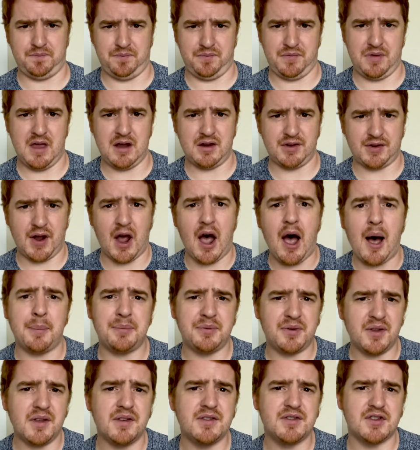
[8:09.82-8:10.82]
than Topps
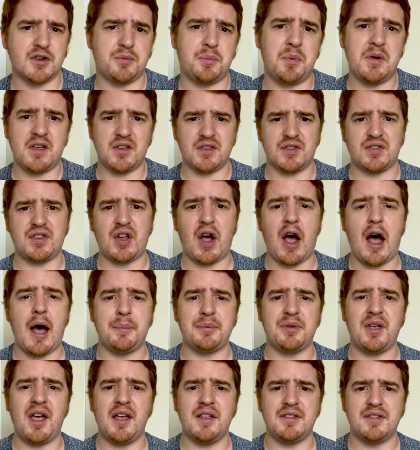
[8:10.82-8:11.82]
is, just because Topps
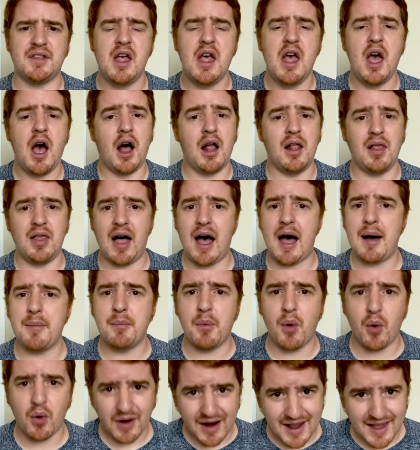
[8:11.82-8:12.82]
has a lot
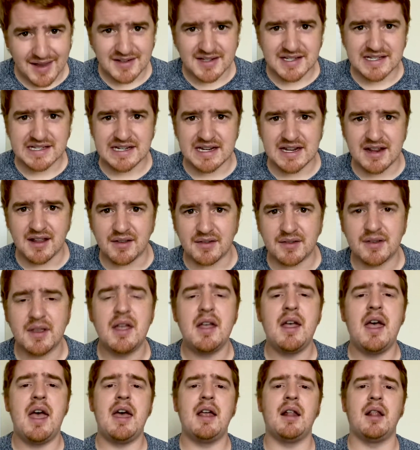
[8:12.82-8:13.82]
more entities
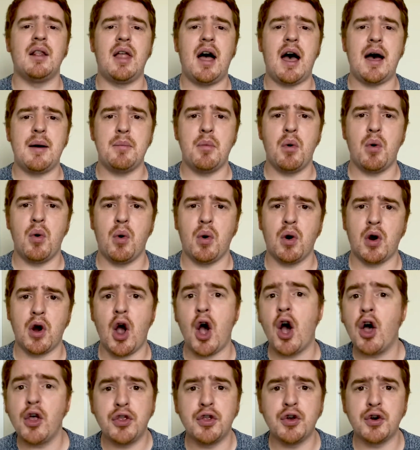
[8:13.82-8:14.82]
and a lot more
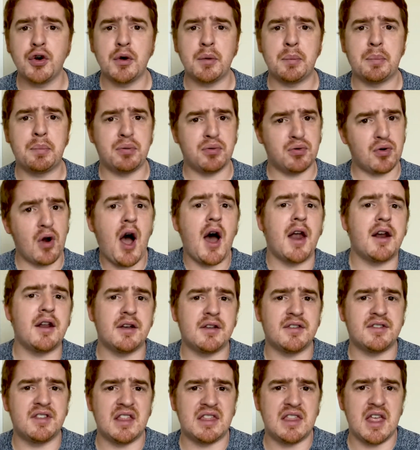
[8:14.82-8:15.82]
other
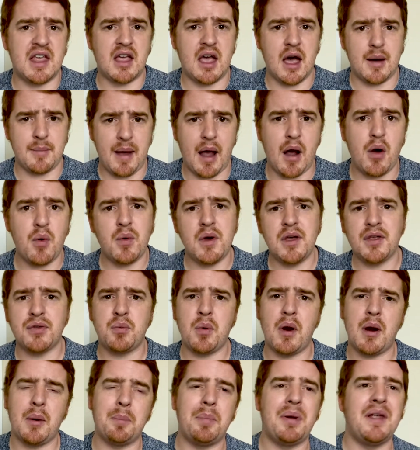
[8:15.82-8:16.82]
products that they come out with,
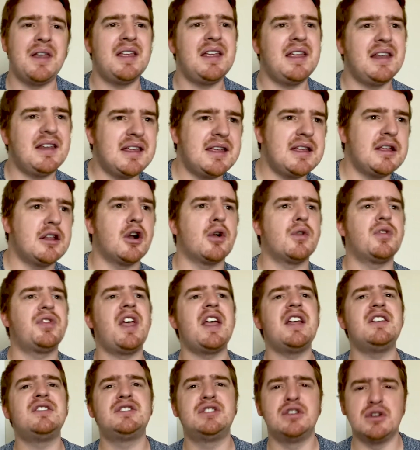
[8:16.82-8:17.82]
where Panini, you know, they
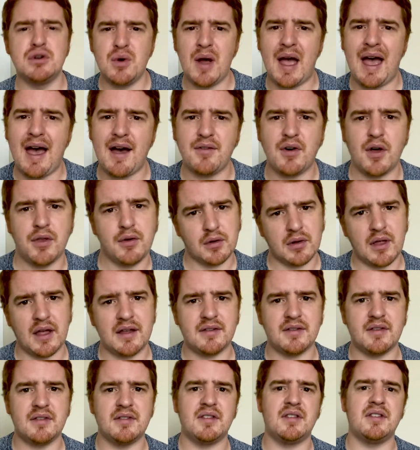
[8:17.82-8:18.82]
do have other
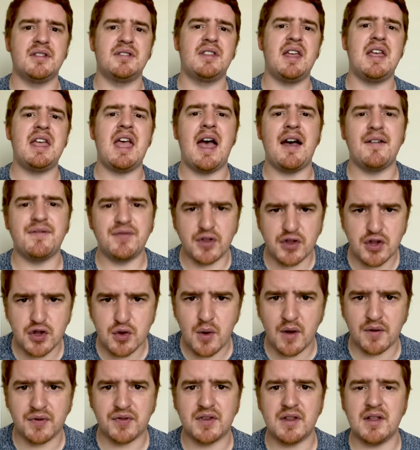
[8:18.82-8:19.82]
licenses. They have the
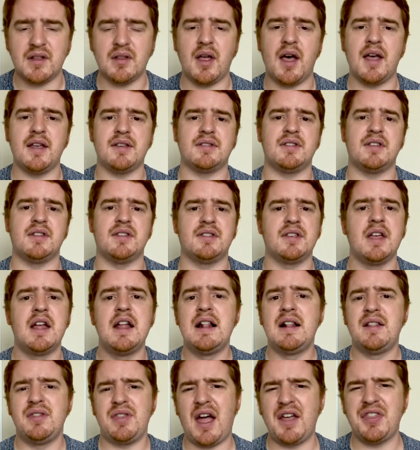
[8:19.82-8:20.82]
UFC license.
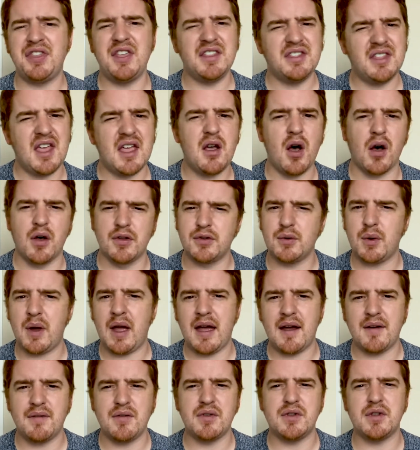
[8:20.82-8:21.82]
I think they also
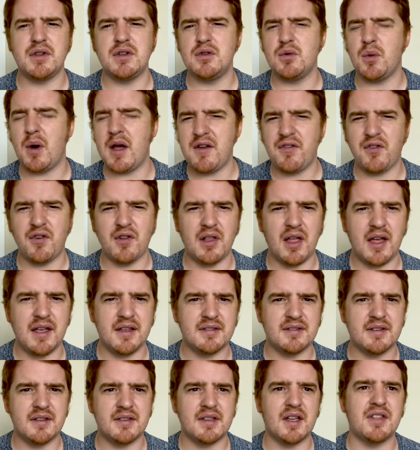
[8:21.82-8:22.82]
have the UEFA
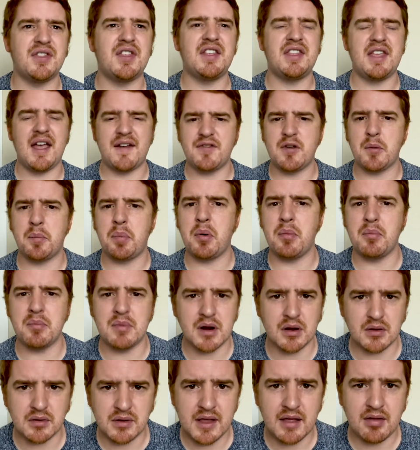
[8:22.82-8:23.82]
license. I think they have the
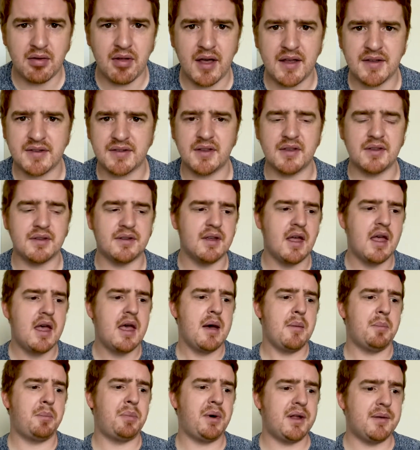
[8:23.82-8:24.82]
Premier League license.
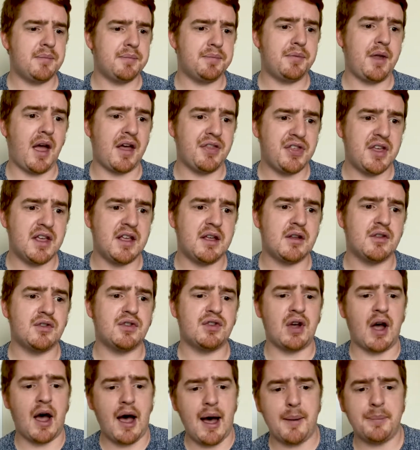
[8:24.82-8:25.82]
But I think
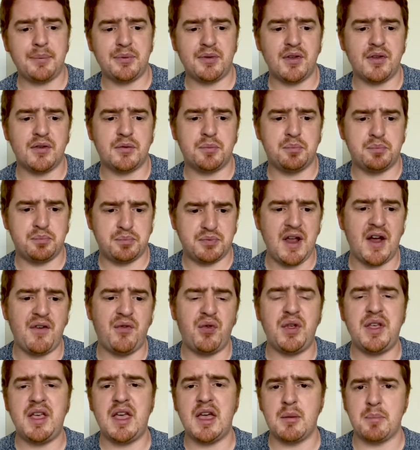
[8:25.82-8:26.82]
Topps is
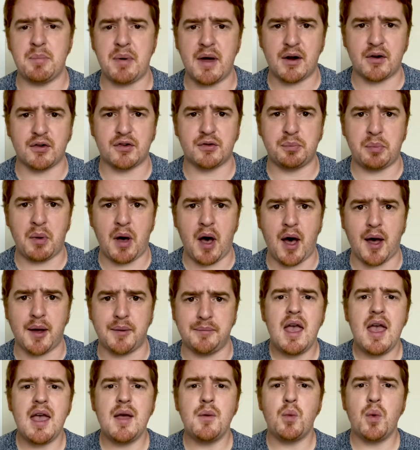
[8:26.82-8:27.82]
definitely in a better spot.
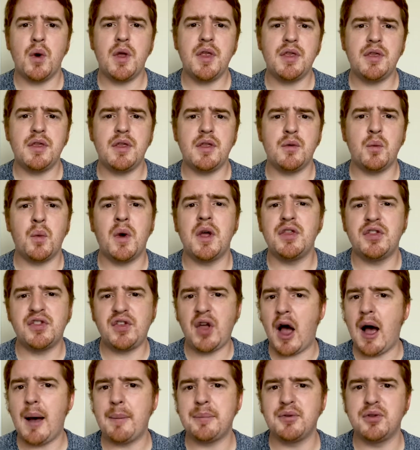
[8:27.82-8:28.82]
And when
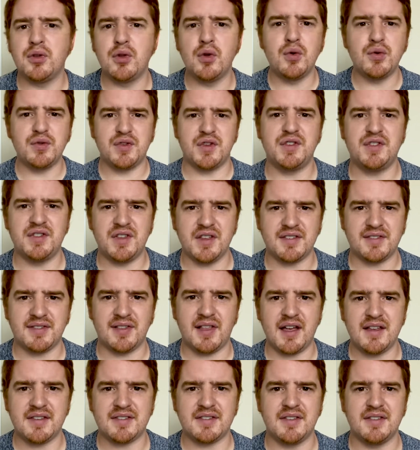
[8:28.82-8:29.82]
Topps loses this
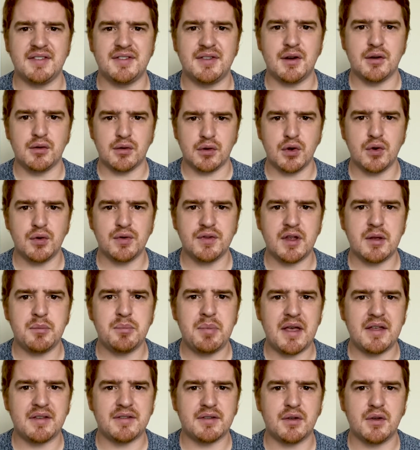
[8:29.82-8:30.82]
license, they're losing
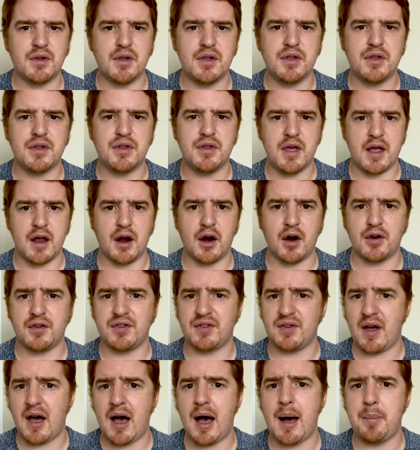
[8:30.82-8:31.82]
basically their
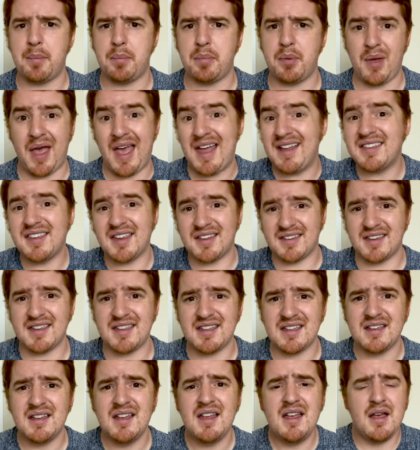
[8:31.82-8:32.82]
top
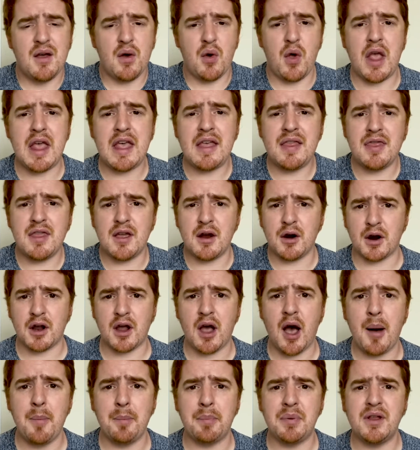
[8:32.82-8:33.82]
entity in their
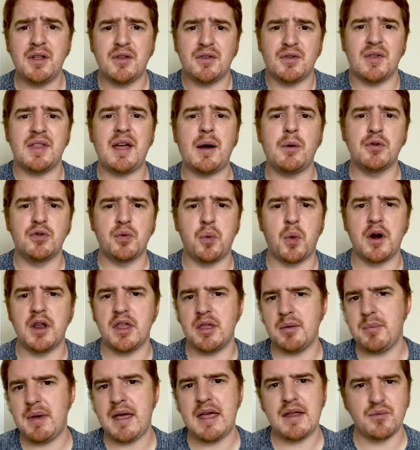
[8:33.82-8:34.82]
company. So that was one of the
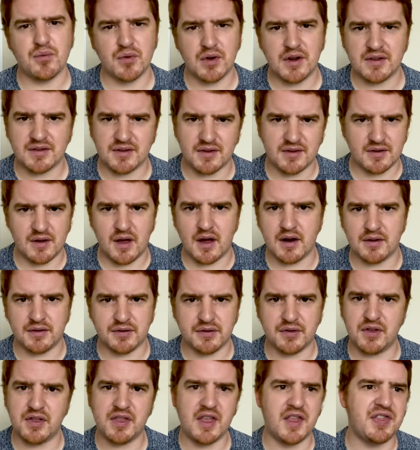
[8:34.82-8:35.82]
main reasons,
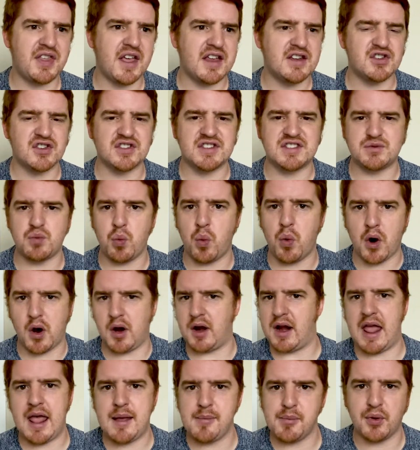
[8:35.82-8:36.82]
honestly, that they just weren't
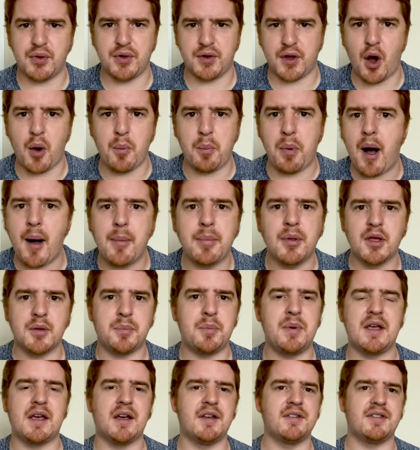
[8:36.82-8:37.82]
able to go public,
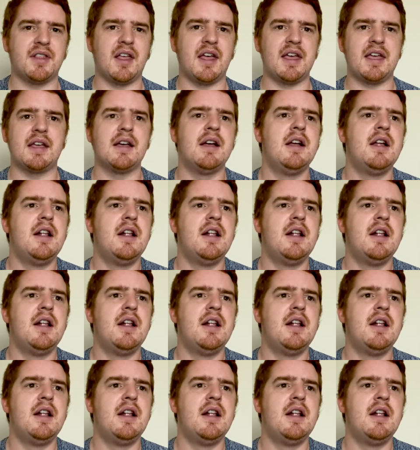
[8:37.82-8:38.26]
because, like,